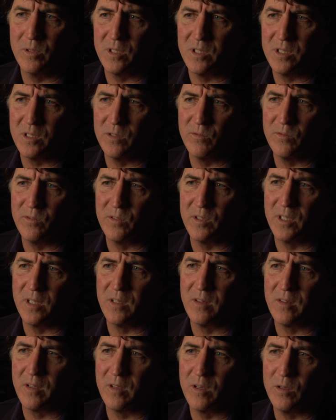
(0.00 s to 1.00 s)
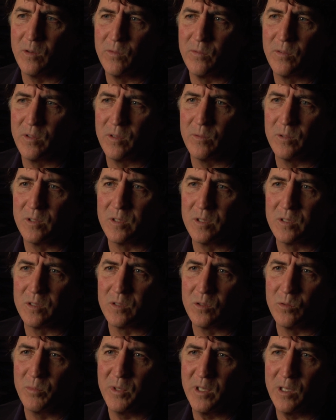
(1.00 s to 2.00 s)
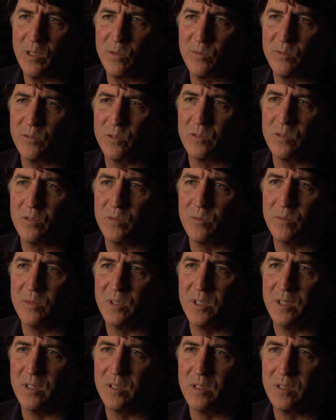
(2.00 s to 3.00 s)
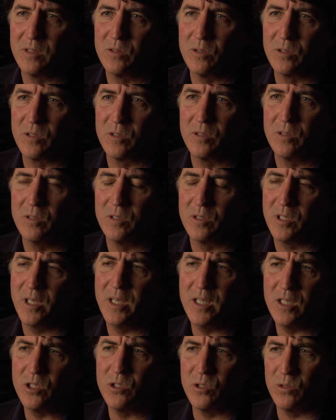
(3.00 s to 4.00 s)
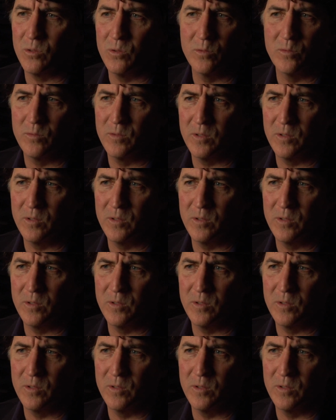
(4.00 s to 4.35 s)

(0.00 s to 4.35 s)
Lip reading: the symphony itself that was so powerful to me, and it takes you